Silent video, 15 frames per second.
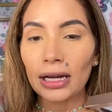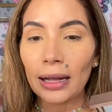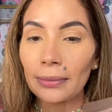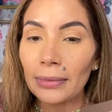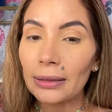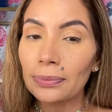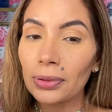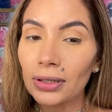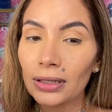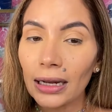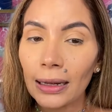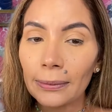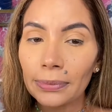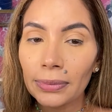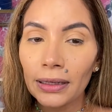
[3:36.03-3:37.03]
Let me pull
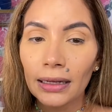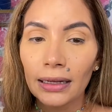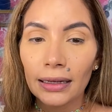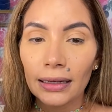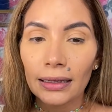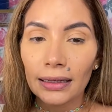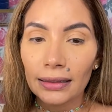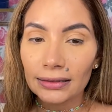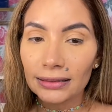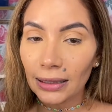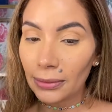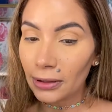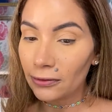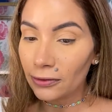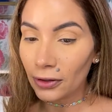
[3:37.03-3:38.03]
up
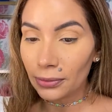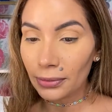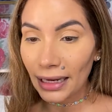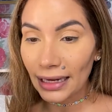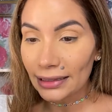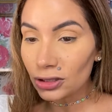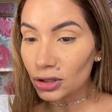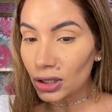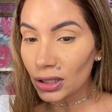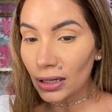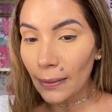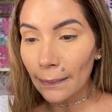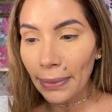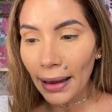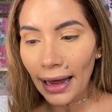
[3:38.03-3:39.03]
some information
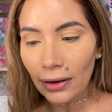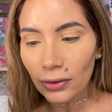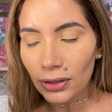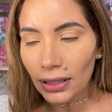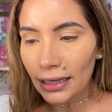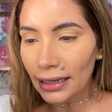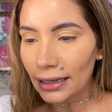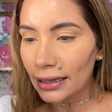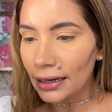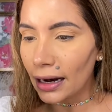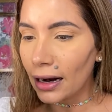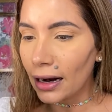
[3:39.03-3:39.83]
about it.